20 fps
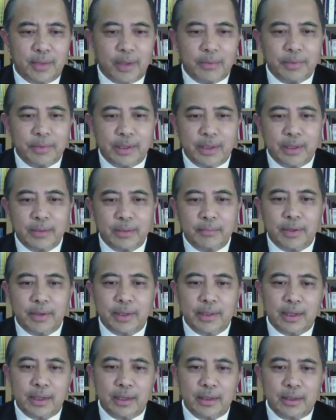May I begin
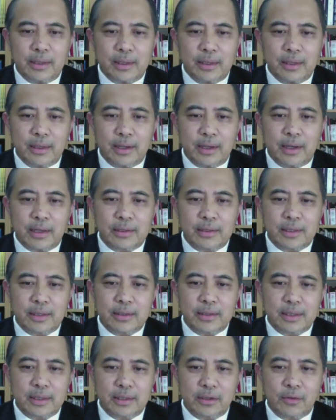by thanking
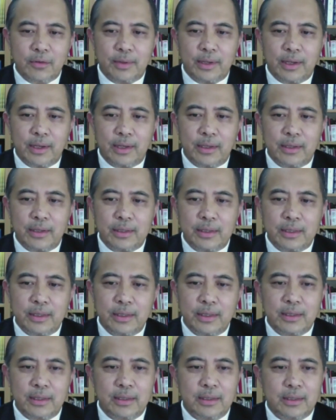ASEAN Center of
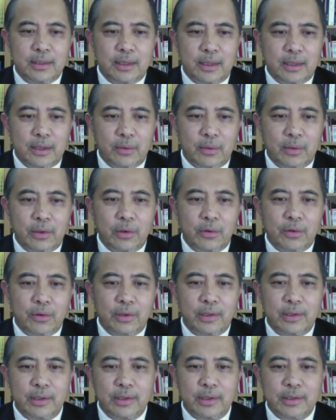Energy and our
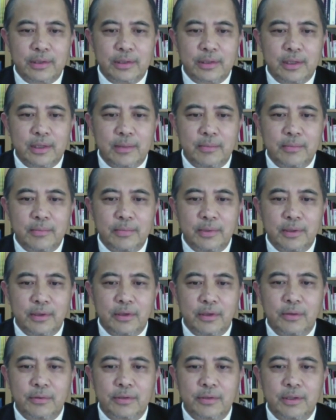local esteemed
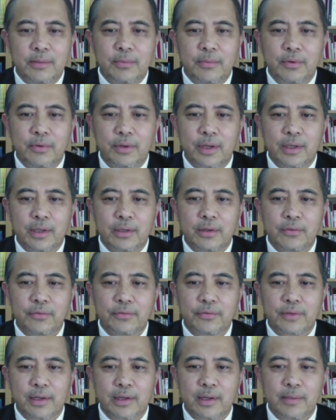University Brunei
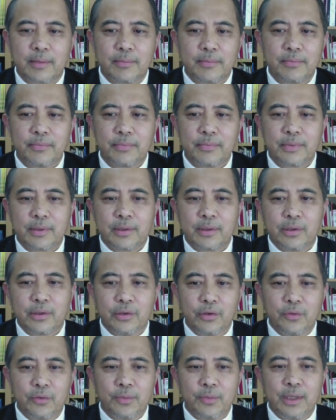Darussalam,
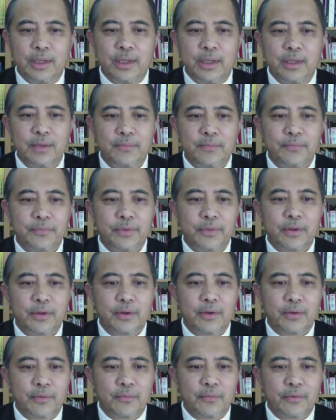UBD,
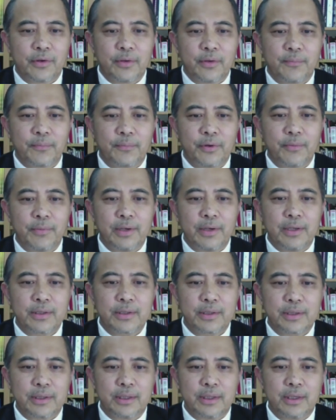for the
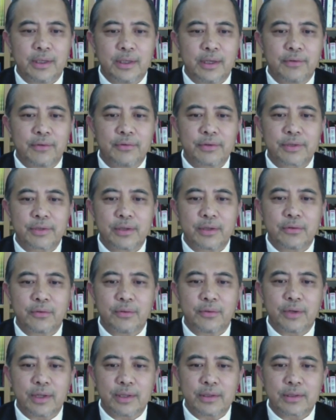privilege in addressing
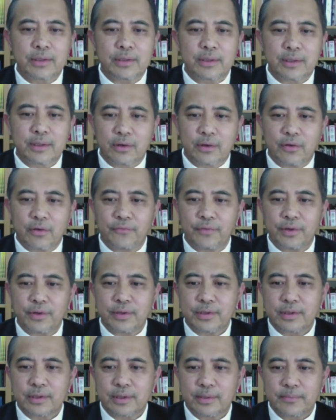today's
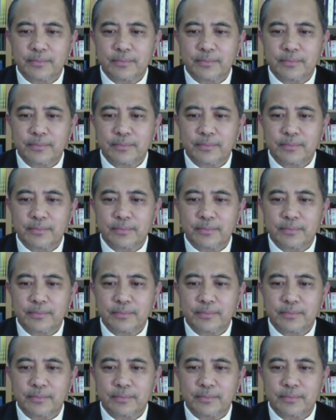conference.